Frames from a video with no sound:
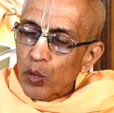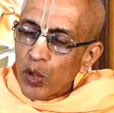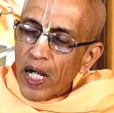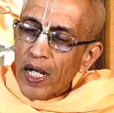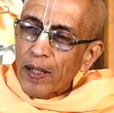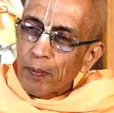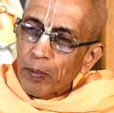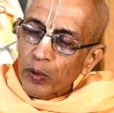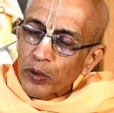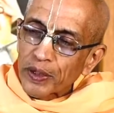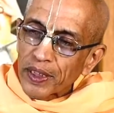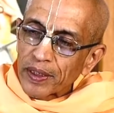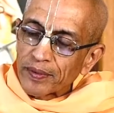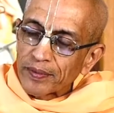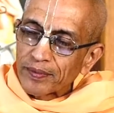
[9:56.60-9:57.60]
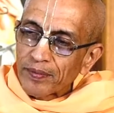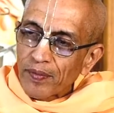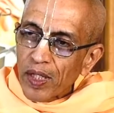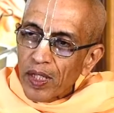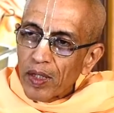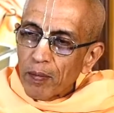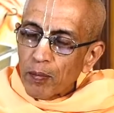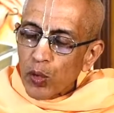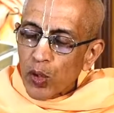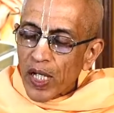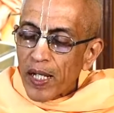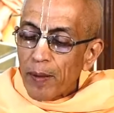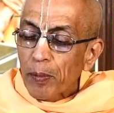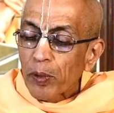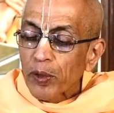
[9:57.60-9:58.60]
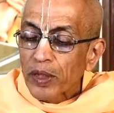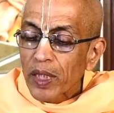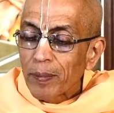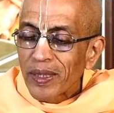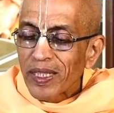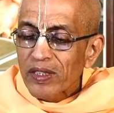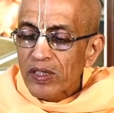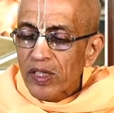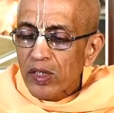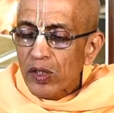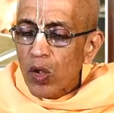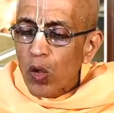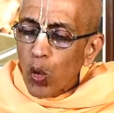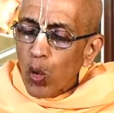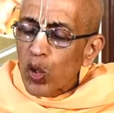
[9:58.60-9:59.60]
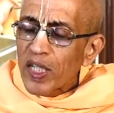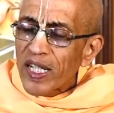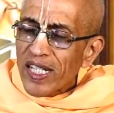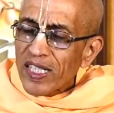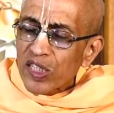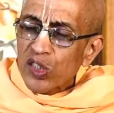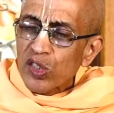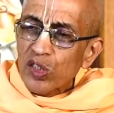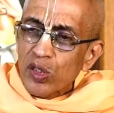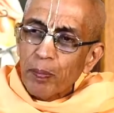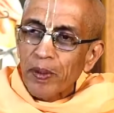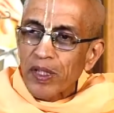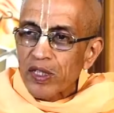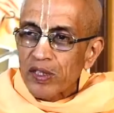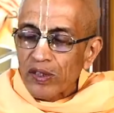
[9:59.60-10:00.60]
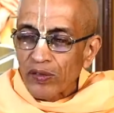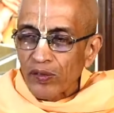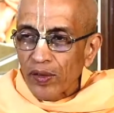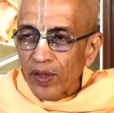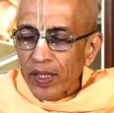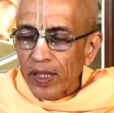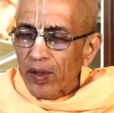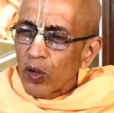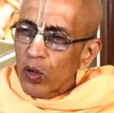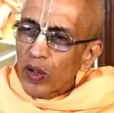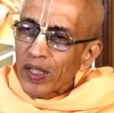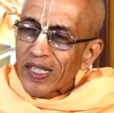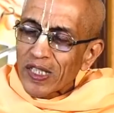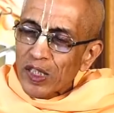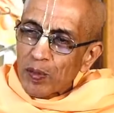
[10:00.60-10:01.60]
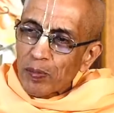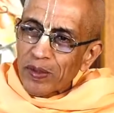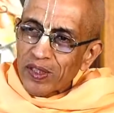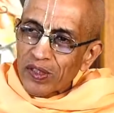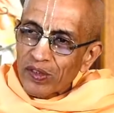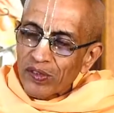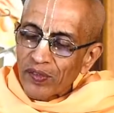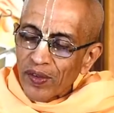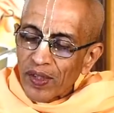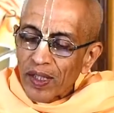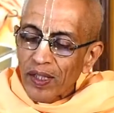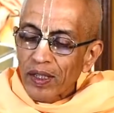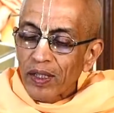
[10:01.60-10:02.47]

Purana Purusha. Purana Purusha means he is the oldest person, the oldest person.